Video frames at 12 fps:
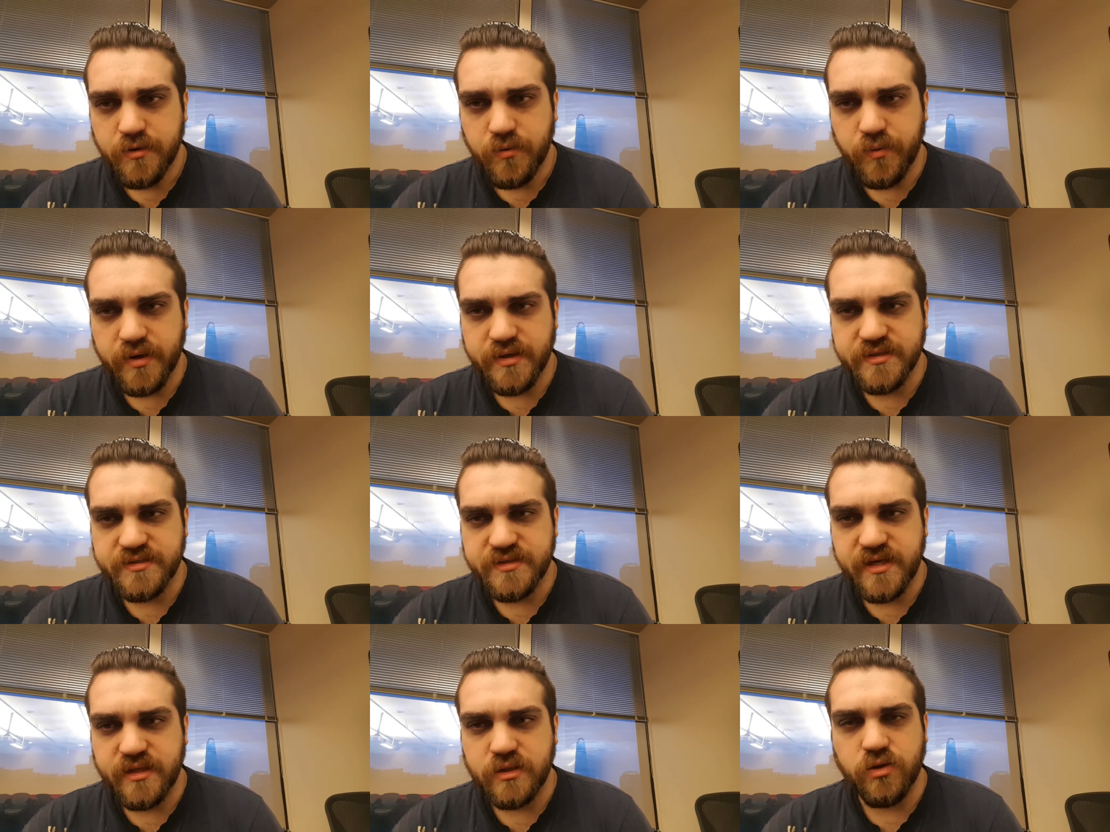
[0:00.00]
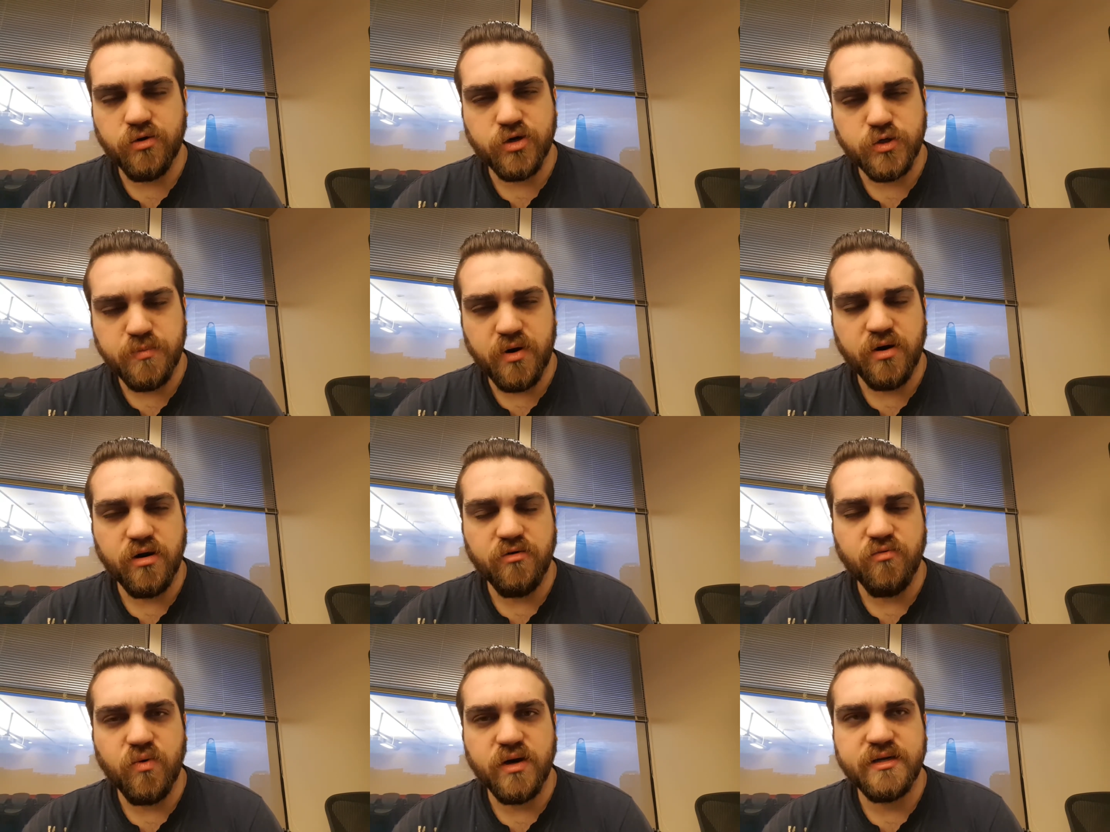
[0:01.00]
was a large part
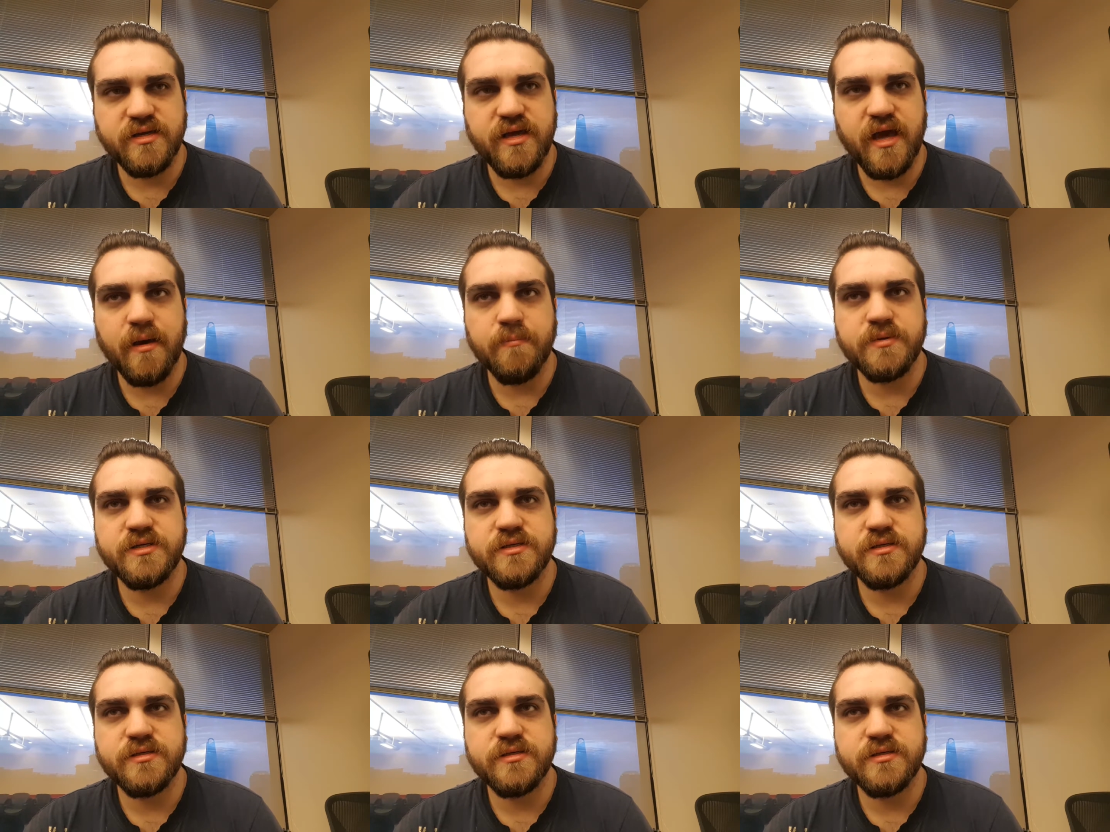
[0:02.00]
of what kept,